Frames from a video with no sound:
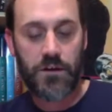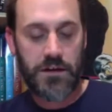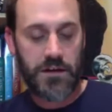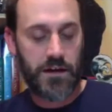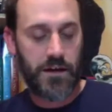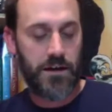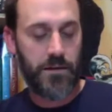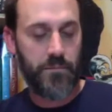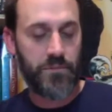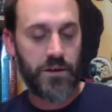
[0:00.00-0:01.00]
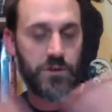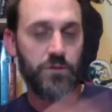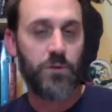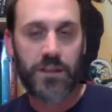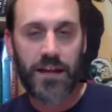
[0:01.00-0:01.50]
You
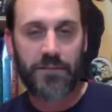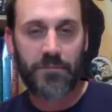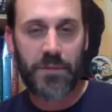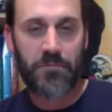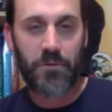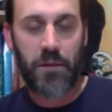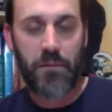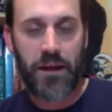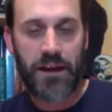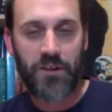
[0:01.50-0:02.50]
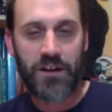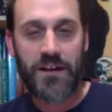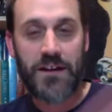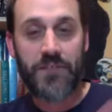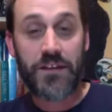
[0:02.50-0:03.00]
Wouldn't Like Me When I'm Angry,
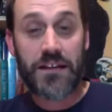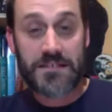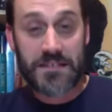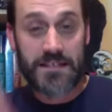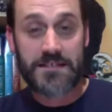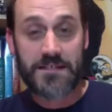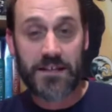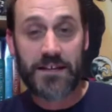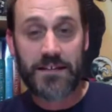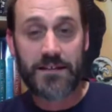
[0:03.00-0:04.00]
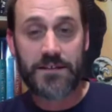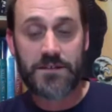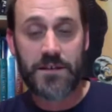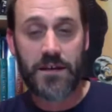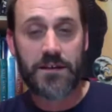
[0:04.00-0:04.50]
it's linked in this
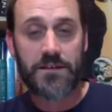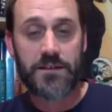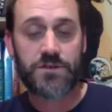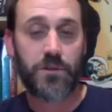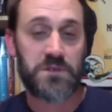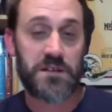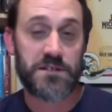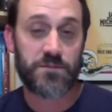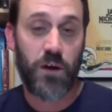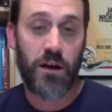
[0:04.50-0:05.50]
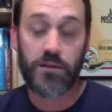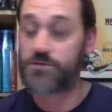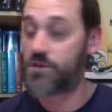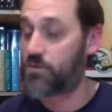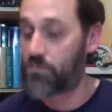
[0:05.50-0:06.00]
in the description as well. It
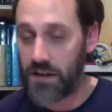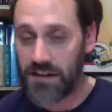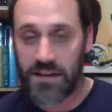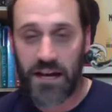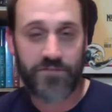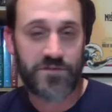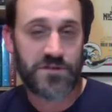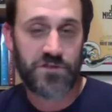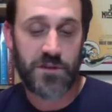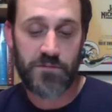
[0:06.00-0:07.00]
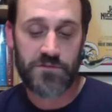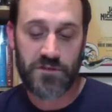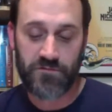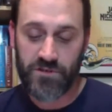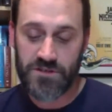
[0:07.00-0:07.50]
was a great live stream. It was their
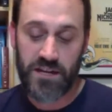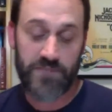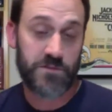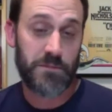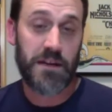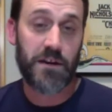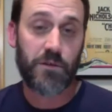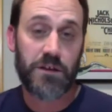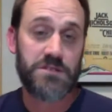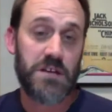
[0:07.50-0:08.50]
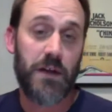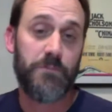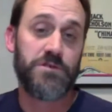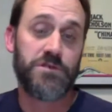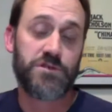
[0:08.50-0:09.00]
first live stream. They did a great job. You
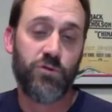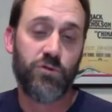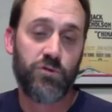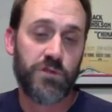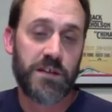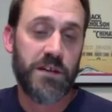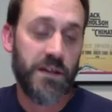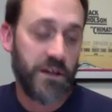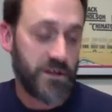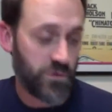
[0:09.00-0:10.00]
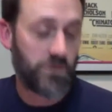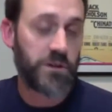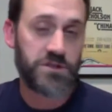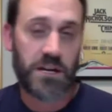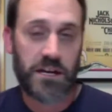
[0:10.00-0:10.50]
should totally
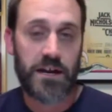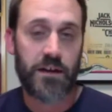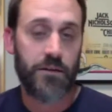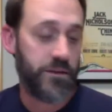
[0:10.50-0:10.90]
check it out.